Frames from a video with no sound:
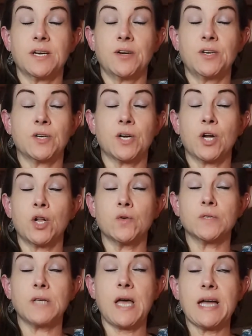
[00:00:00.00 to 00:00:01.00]
You can close
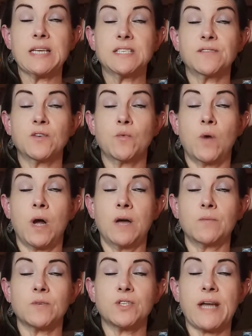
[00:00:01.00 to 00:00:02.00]
eyes if you want,
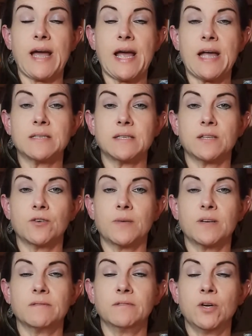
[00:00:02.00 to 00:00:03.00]
which adds a little bit
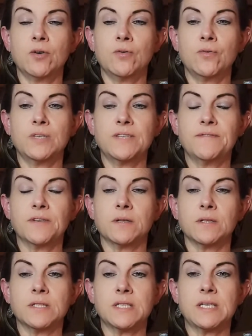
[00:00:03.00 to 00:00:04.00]
of load
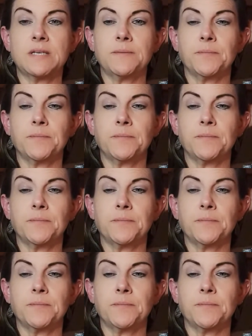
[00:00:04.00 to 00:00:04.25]
difficulty.